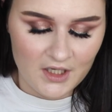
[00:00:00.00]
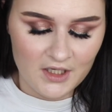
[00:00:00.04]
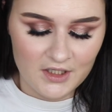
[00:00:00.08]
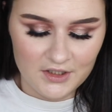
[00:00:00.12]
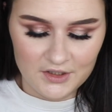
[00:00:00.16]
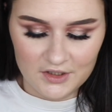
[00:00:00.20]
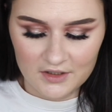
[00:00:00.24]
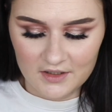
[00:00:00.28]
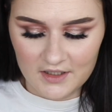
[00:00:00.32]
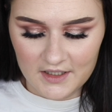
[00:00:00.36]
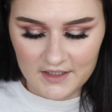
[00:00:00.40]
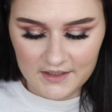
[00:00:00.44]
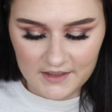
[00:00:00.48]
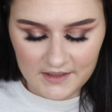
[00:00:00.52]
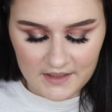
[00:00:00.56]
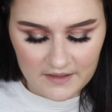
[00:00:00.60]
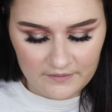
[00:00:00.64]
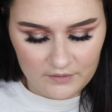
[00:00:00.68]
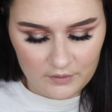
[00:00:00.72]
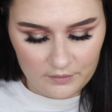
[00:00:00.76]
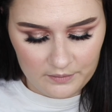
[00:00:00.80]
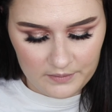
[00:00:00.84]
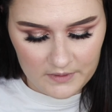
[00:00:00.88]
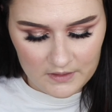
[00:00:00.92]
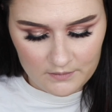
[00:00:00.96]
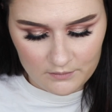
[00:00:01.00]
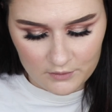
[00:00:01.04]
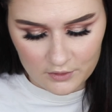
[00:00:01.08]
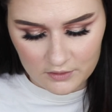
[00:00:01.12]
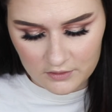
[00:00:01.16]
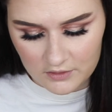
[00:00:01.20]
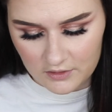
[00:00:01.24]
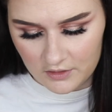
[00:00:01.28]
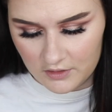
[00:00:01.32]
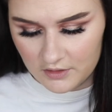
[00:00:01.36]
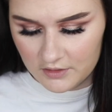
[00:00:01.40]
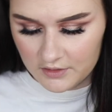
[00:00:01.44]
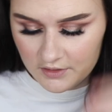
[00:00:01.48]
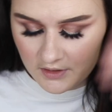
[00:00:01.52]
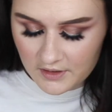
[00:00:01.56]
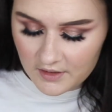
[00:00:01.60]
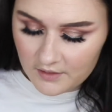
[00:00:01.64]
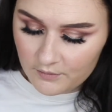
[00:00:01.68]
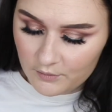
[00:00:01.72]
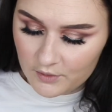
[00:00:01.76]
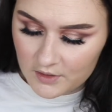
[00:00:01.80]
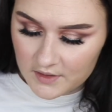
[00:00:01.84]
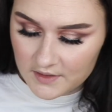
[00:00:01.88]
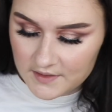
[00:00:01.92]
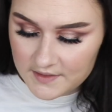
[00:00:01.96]
July, I have a bit more on. I
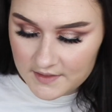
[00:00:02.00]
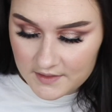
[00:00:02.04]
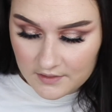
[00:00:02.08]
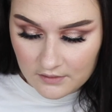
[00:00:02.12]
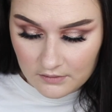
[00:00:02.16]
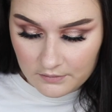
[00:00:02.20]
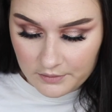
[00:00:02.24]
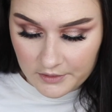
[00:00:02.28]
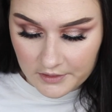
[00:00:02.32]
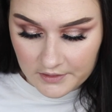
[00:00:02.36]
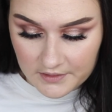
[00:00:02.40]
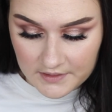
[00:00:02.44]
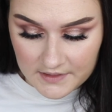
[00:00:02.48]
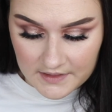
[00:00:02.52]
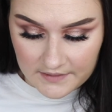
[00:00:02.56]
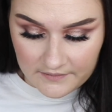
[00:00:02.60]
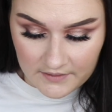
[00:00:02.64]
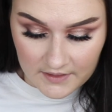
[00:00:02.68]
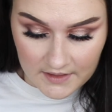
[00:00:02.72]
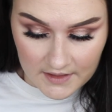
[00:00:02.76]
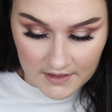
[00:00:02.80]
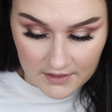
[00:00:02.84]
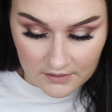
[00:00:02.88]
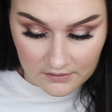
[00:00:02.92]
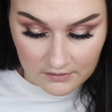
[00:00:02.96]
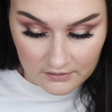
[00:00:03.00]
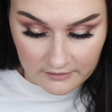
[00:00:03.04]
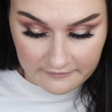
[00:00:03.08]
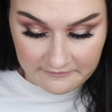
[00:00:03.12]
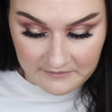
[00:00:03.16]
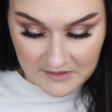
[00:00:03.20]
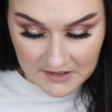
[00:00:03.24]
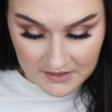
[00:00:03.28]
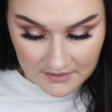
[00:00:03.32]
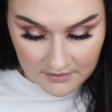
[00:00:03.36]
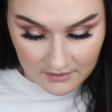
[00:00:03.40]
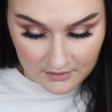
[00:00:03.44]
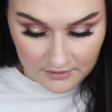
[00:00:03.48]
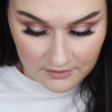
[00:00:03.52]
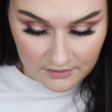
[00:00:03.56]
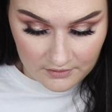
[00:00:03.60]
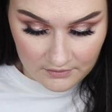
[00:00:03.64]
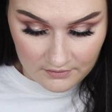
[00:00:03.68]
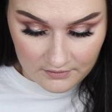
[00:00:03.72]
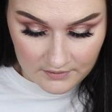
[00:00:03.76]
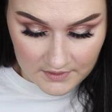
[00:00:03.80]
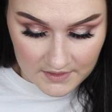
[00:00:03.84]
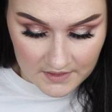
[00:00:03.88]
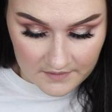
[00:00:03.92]
want to still post every day on all of my socials.